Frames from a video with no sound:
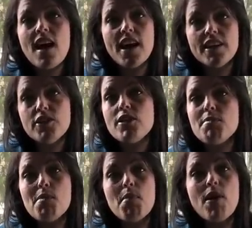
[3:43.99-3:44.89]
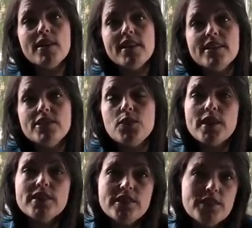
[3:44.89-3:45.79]
I know that my body is
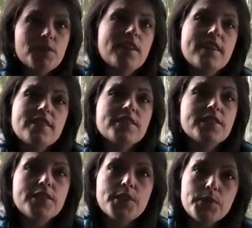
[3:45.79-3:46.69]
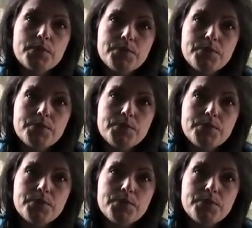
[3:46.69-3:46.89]
going to do what it needs to do.